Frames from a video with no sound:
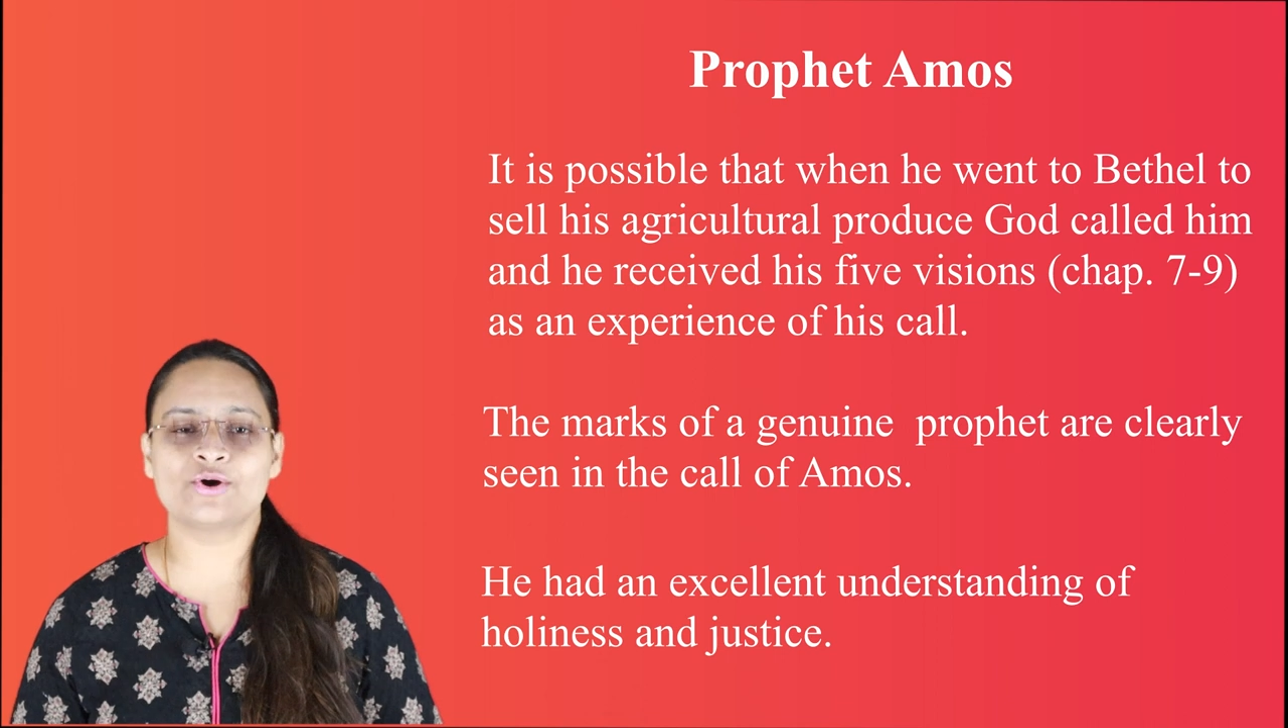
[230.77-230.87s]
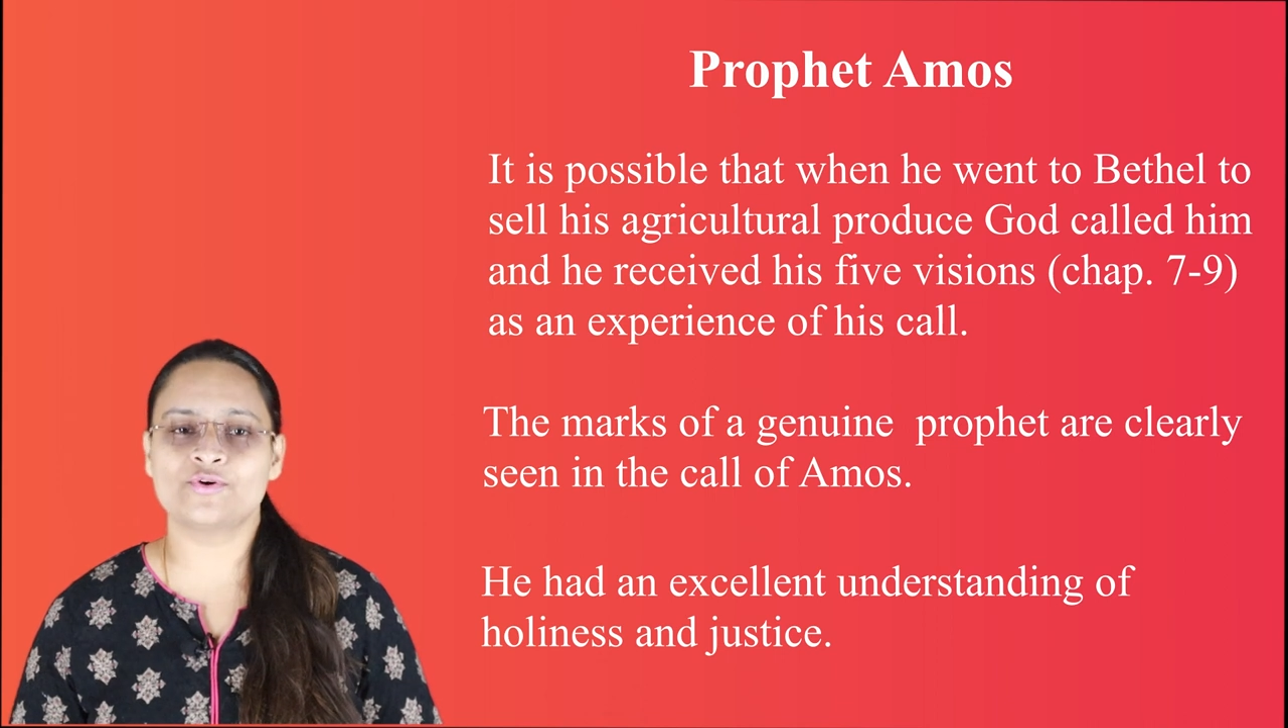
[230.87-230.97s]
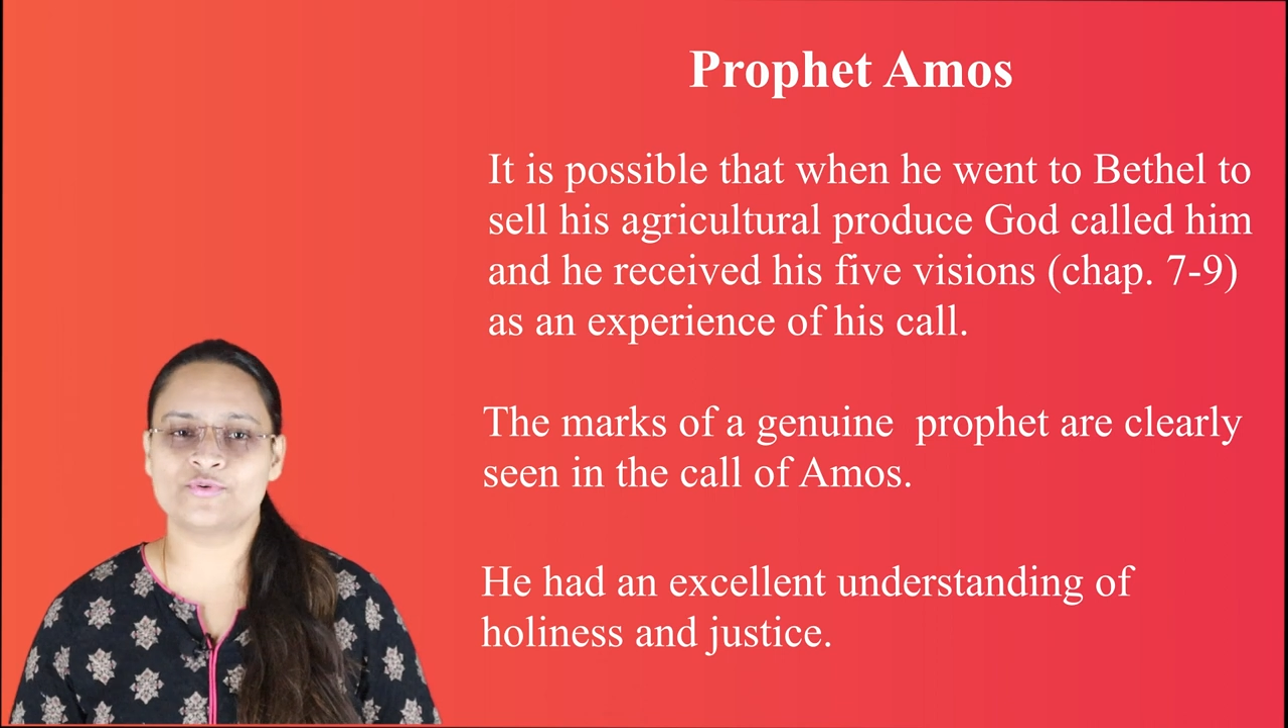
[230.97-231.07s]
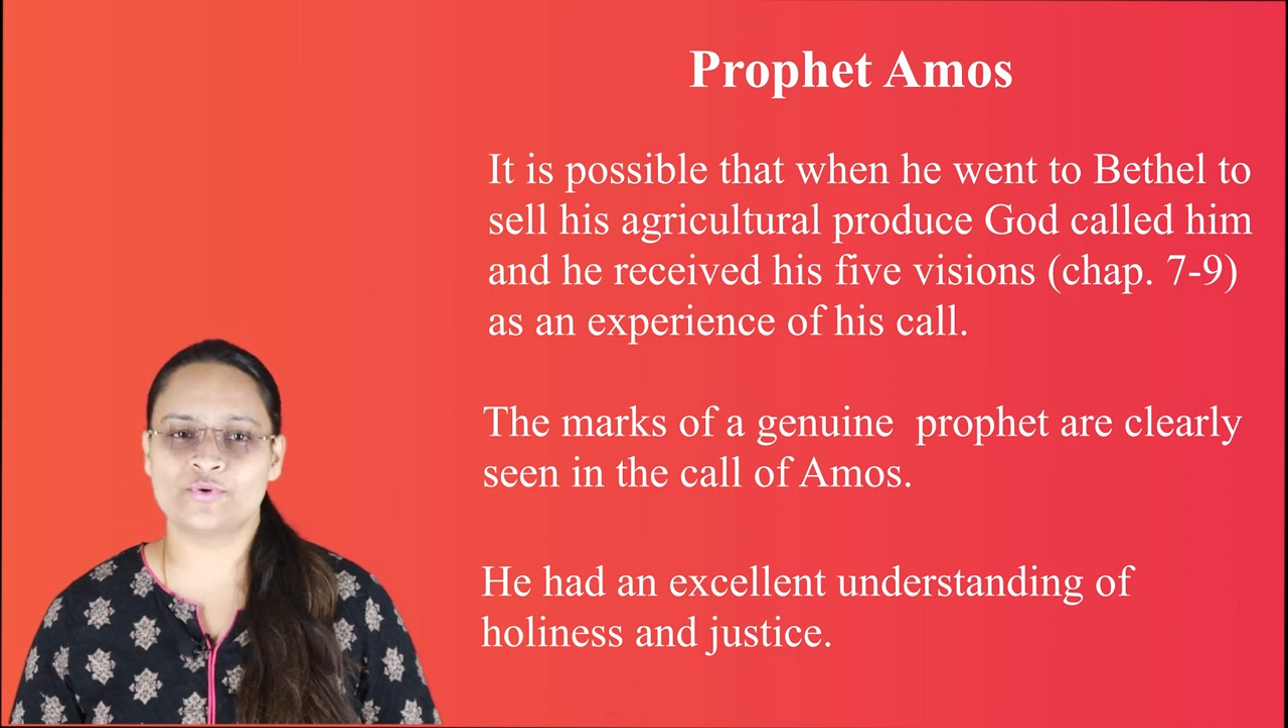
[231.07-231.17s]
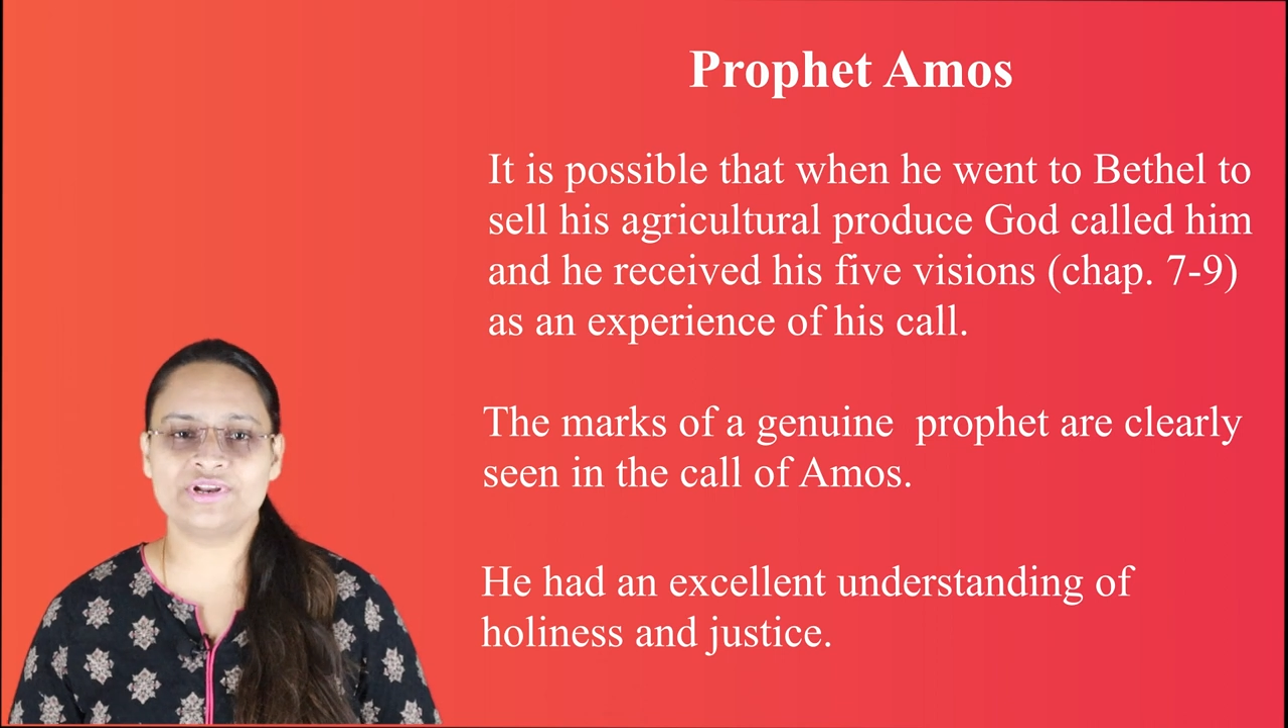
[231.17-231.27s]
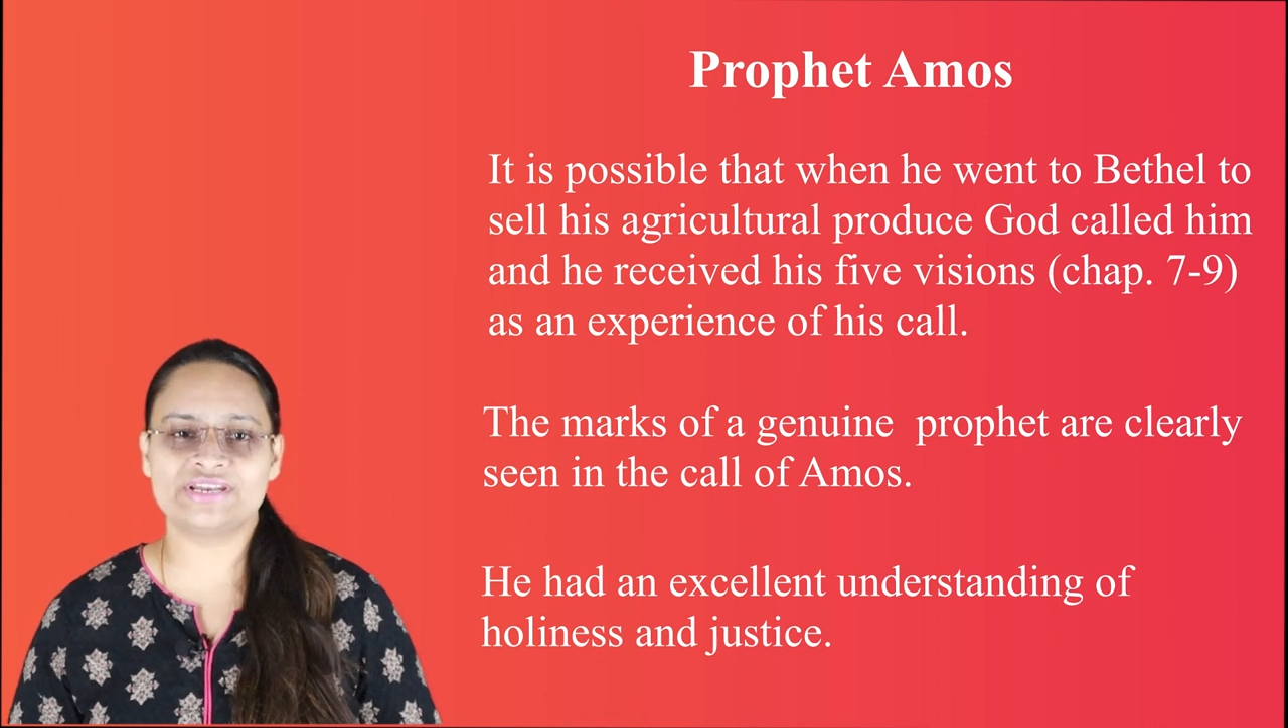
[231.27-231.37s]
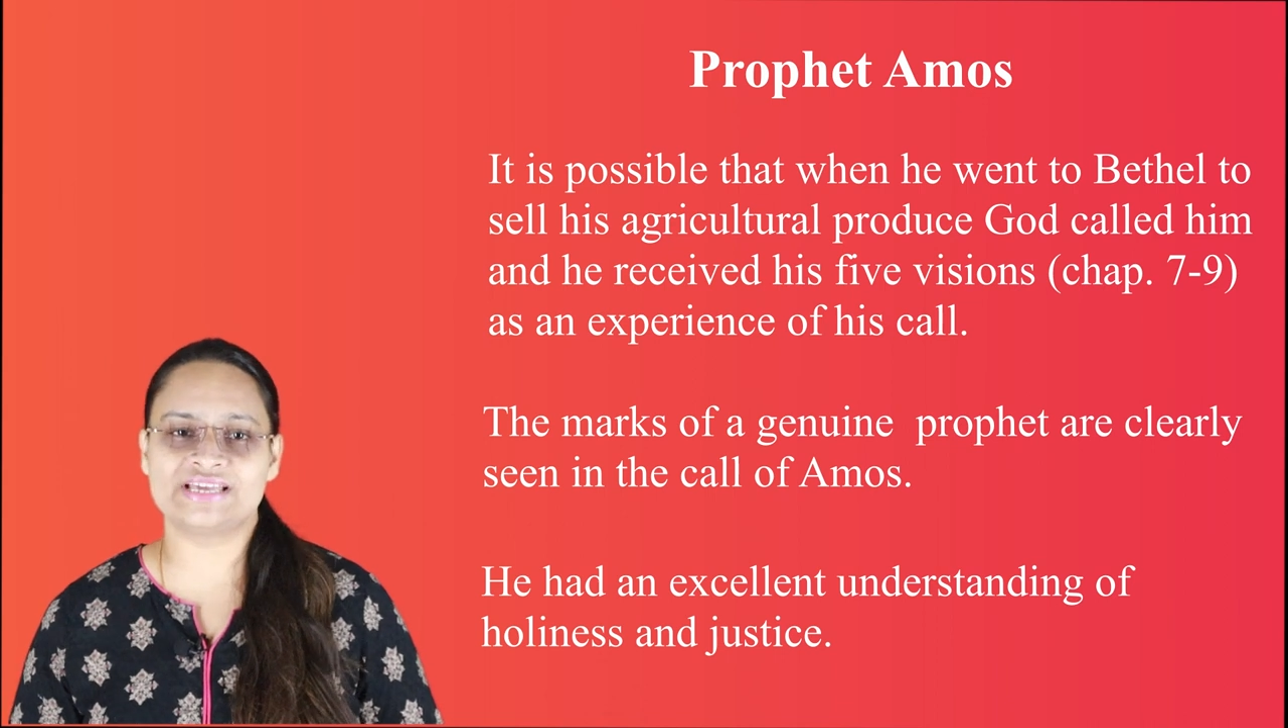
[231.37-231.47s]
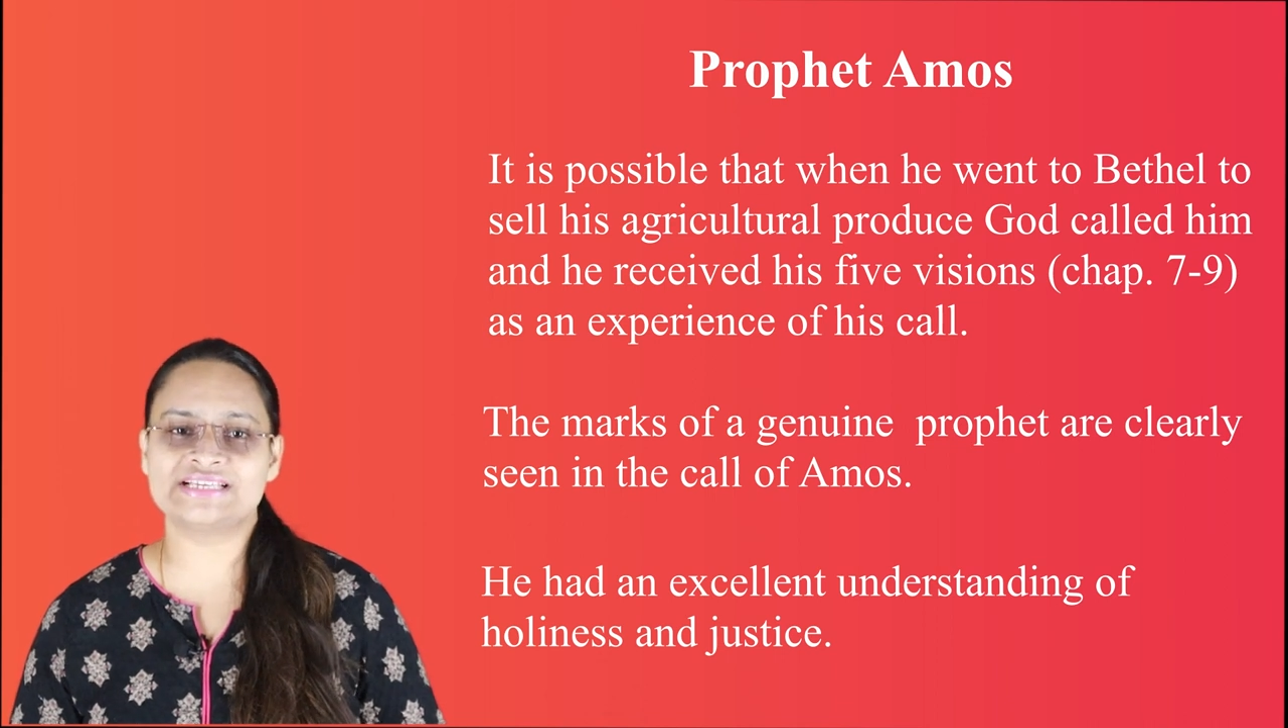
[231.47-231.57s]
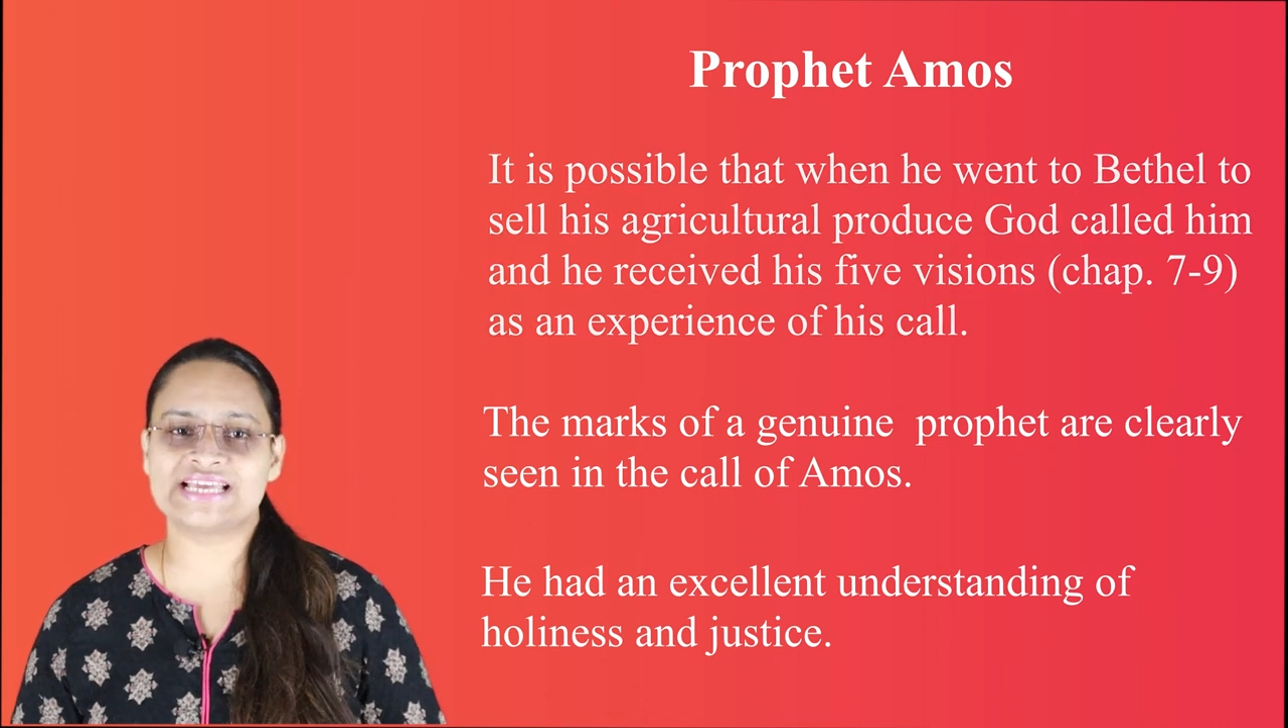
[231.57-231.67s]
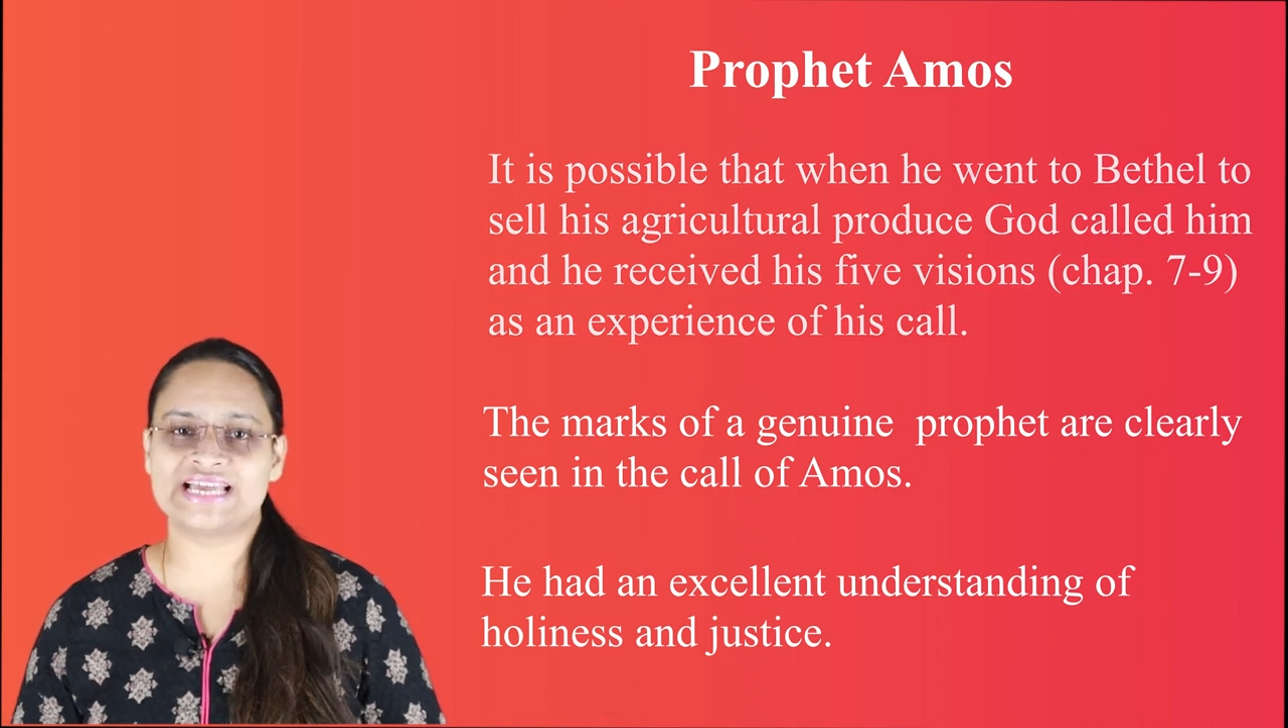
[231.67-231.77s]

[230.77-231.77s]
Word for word: of holiness